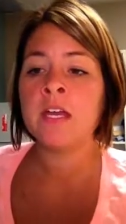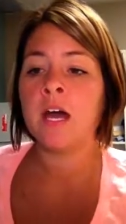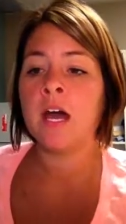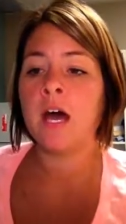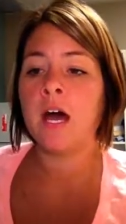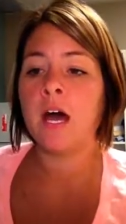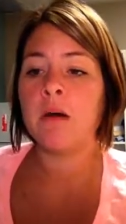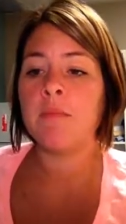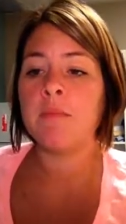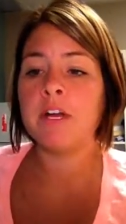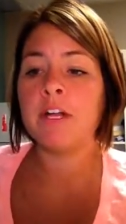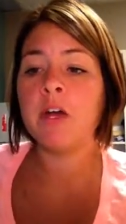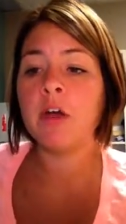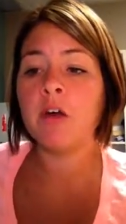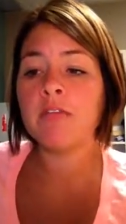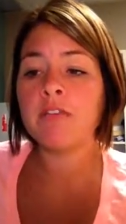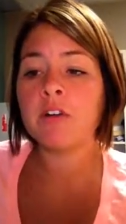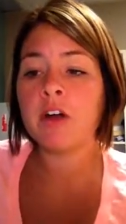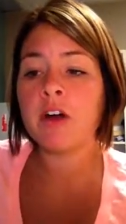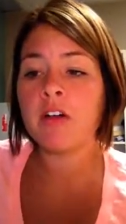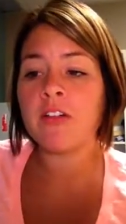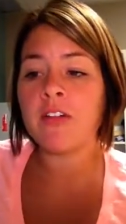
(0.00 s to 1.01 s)
An
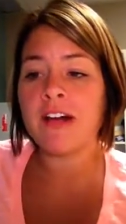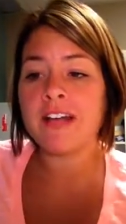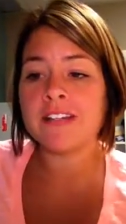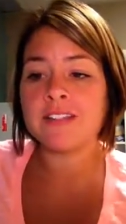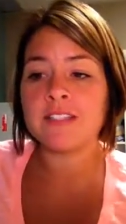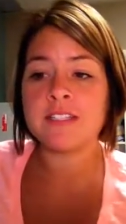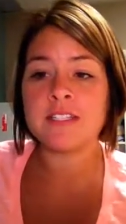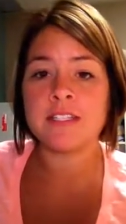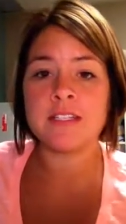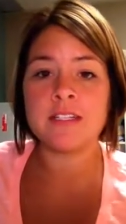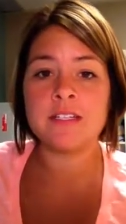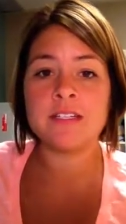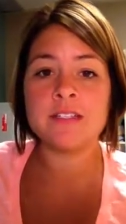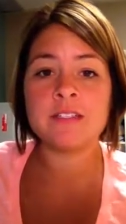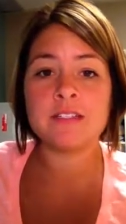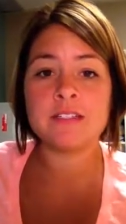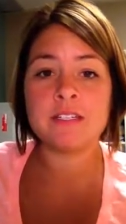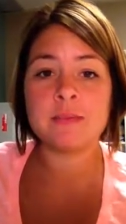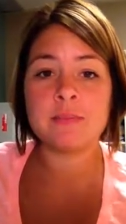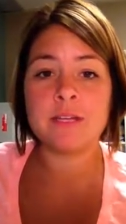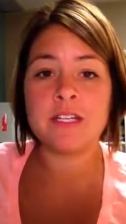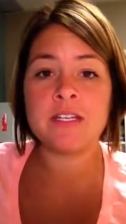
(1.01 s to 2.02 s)
overall class
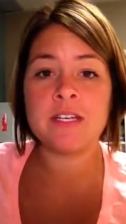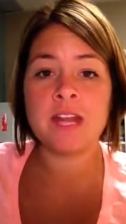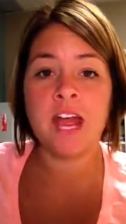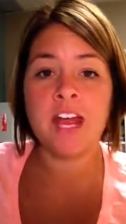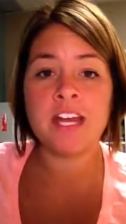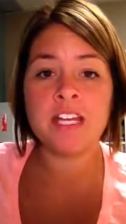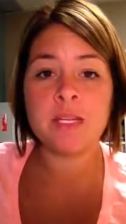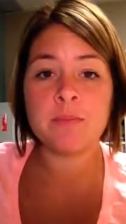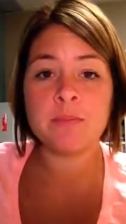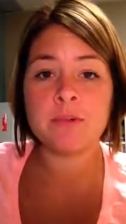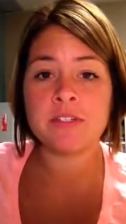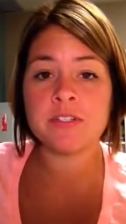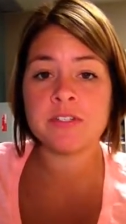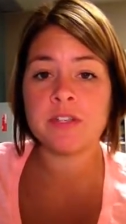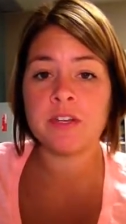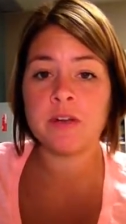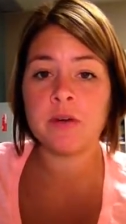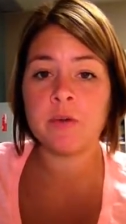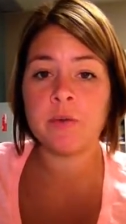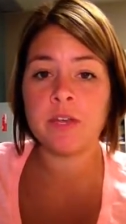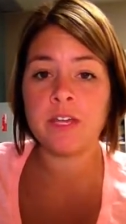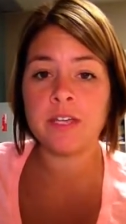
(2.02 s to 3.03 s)
attendance to be
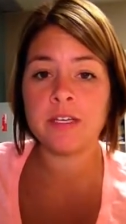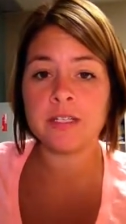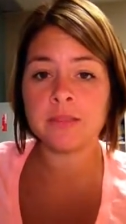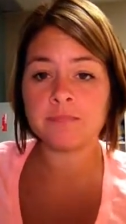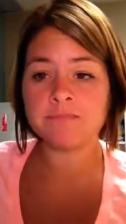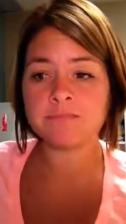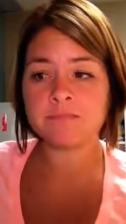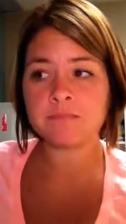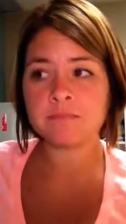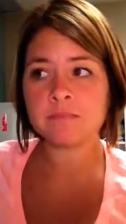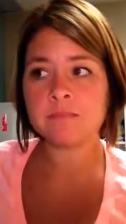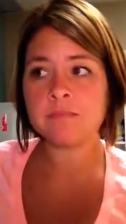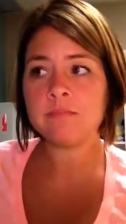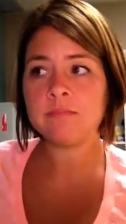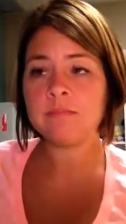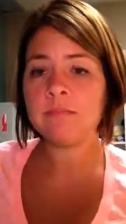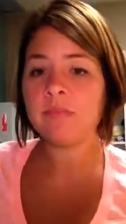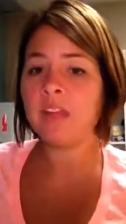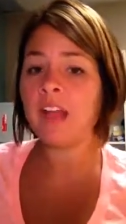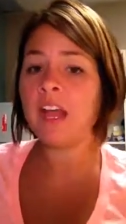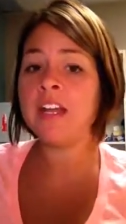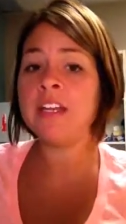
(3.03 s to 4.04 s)
90% a week.
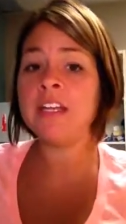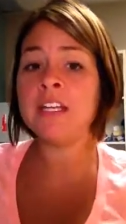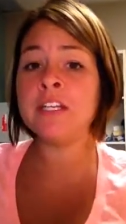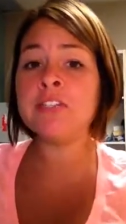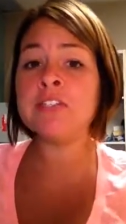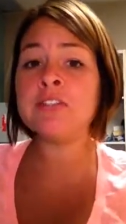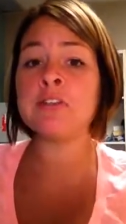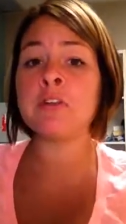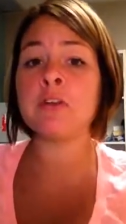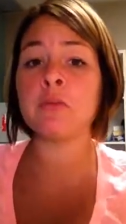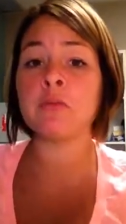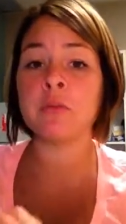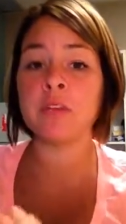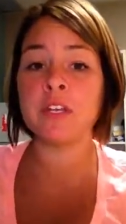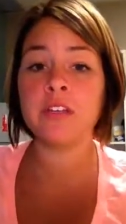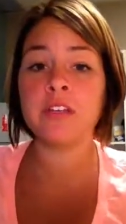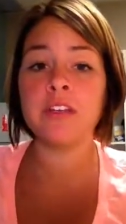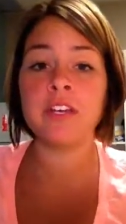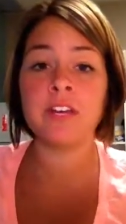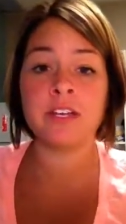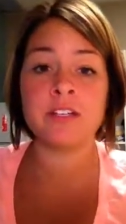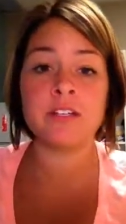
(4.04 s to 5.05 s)
I need you to
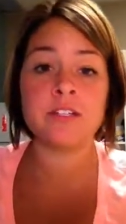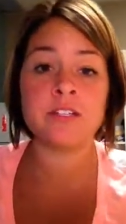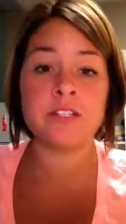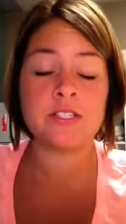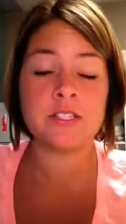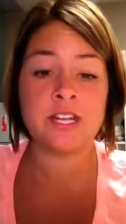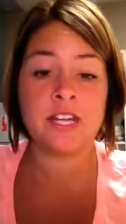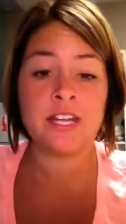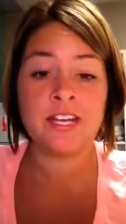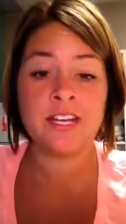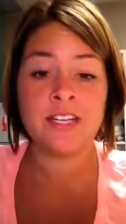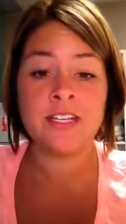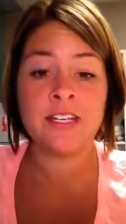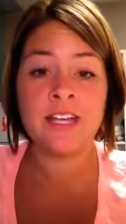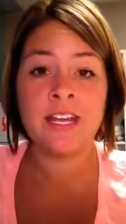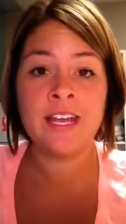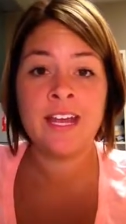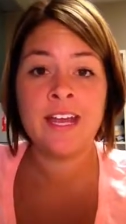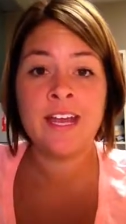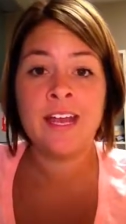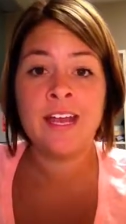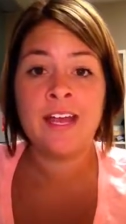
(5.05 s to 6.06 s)
really
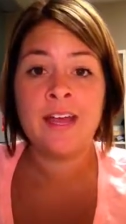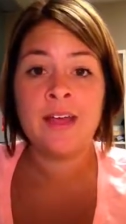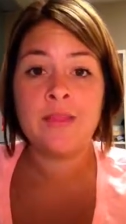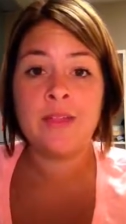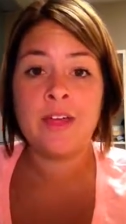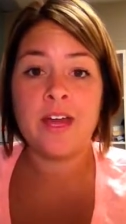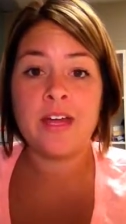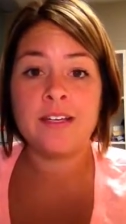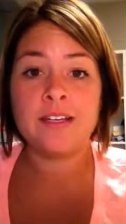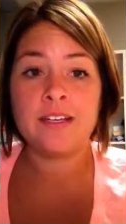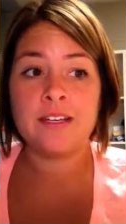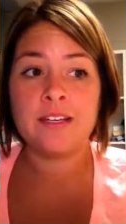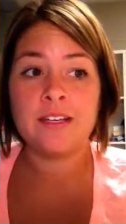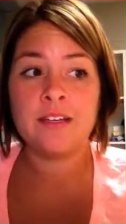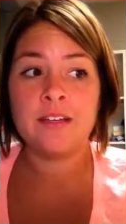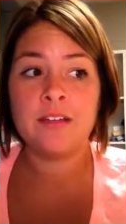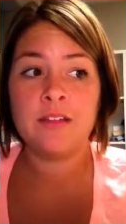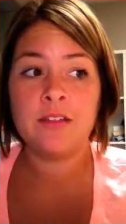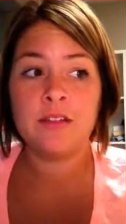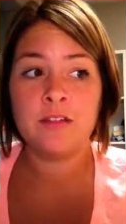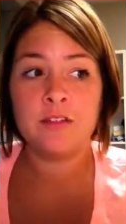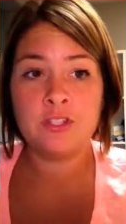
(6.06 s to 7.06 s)
understand that
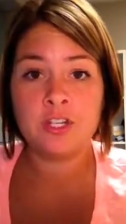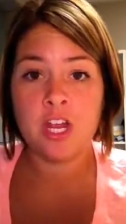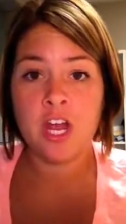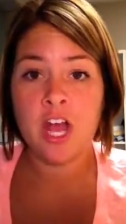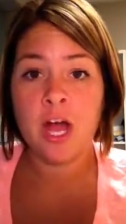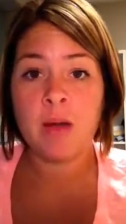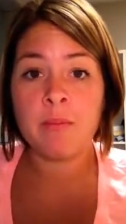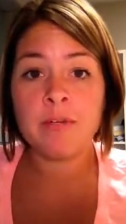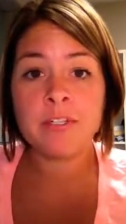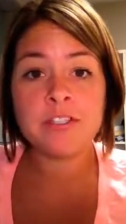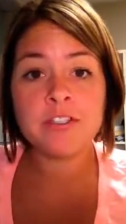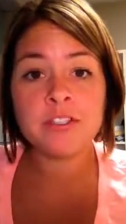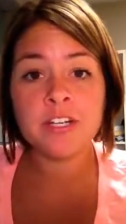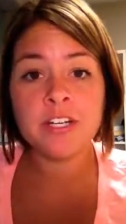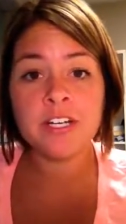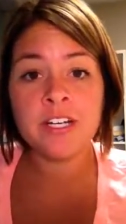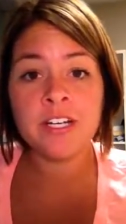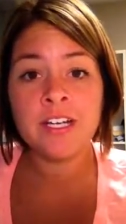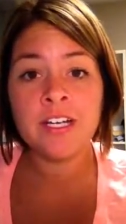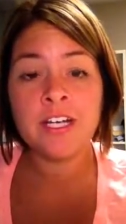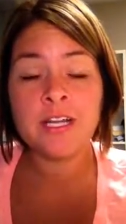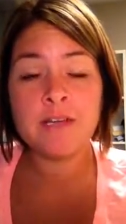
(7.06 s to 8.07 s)

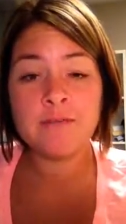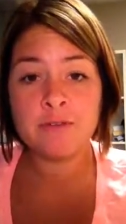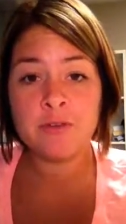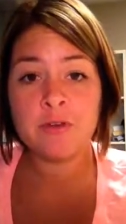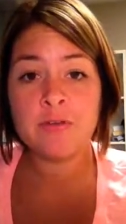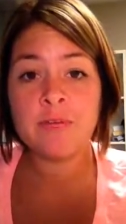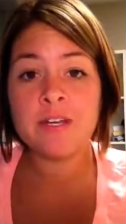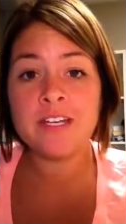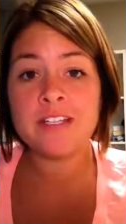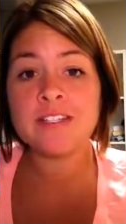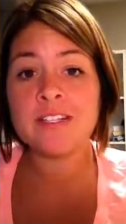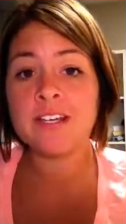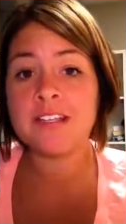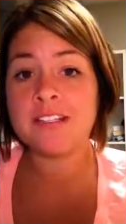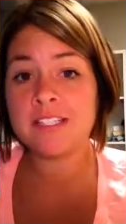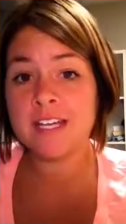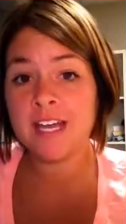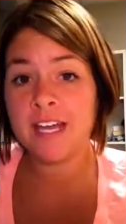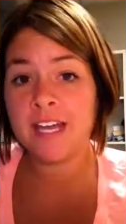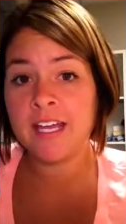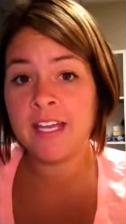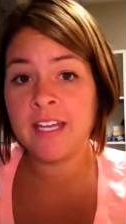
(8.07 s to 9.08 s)
geometry, if you miss a
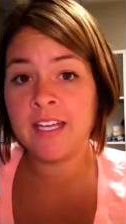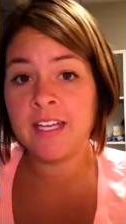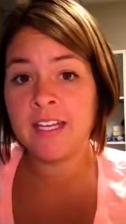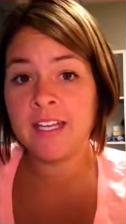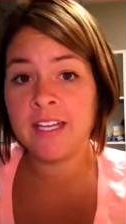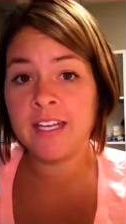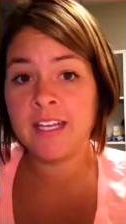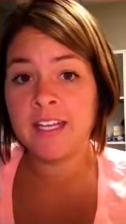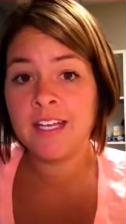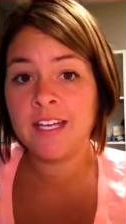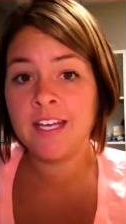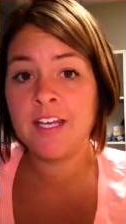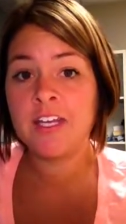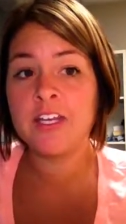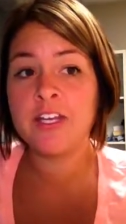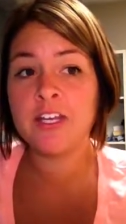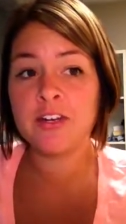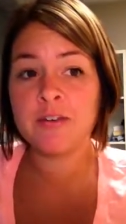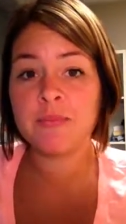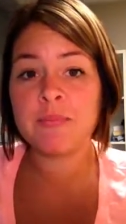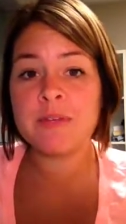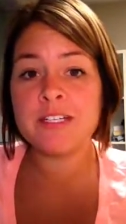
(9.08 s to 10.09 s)
day,
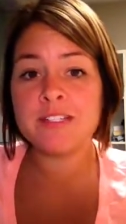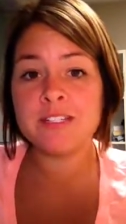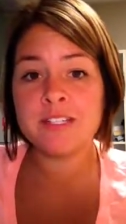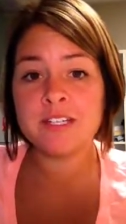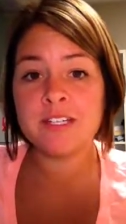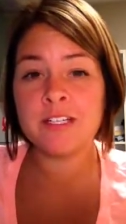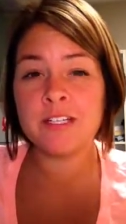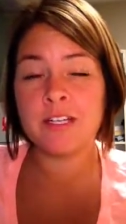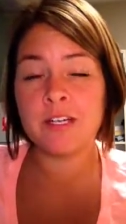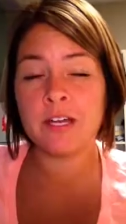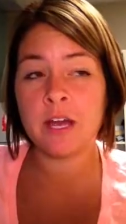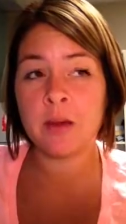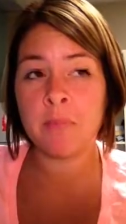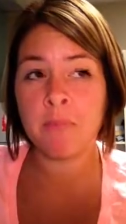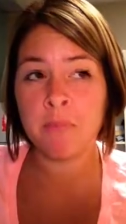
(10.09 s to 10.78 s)
you're missing